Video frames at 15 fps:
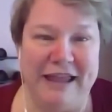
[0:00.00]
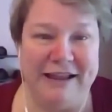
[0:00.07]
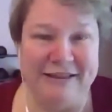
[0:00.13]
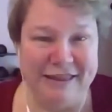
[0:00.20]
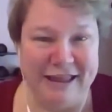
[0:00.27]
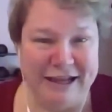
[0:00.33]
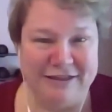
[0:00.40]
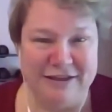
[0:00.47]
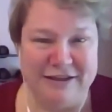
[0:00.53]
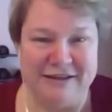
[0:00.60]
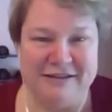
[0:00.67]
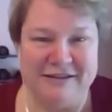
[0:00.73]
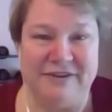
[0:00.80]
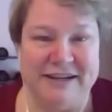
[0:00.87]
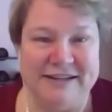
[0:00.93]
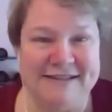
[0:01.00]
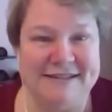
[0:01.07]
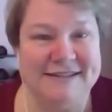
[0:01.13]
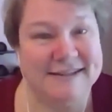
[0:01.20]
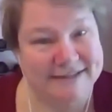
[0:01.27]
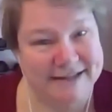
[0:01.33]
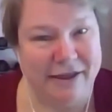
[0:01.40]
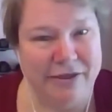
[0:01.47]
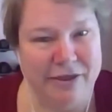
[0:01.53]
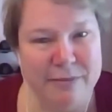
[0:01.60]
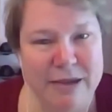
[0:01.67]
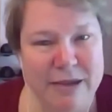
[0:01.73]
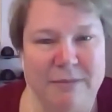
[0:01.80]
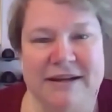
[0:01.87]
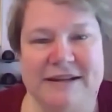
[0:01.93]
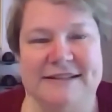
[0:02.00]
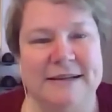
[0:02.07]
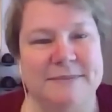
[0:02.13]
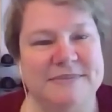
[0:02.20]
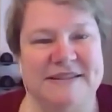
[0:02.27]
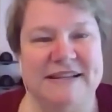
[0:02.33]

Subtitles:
like the devices that tell them how many steps